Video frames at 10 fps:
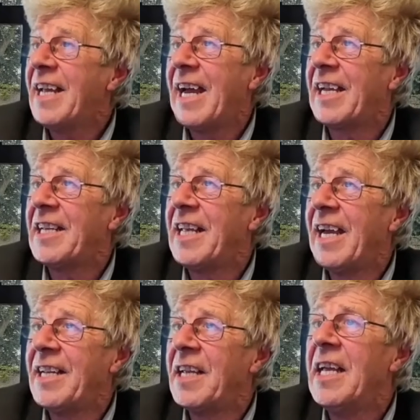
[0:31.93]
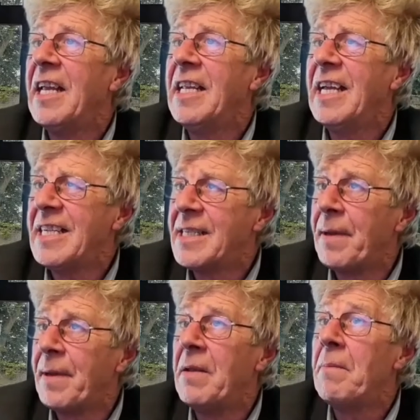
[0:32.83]
and agony aunt
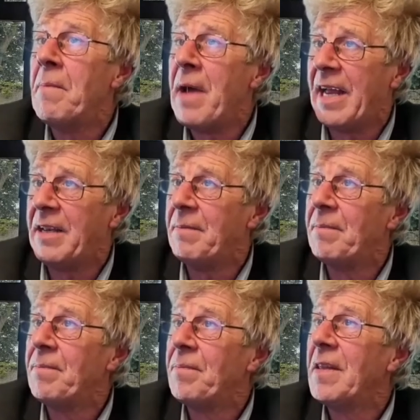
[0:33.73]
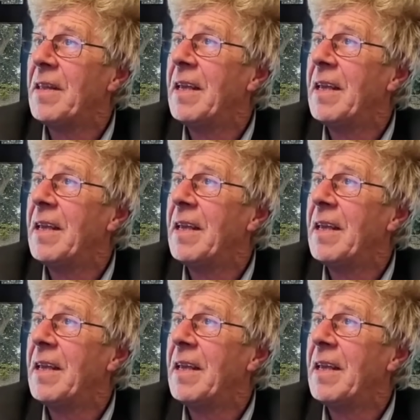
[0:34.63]
Isobel Mahon.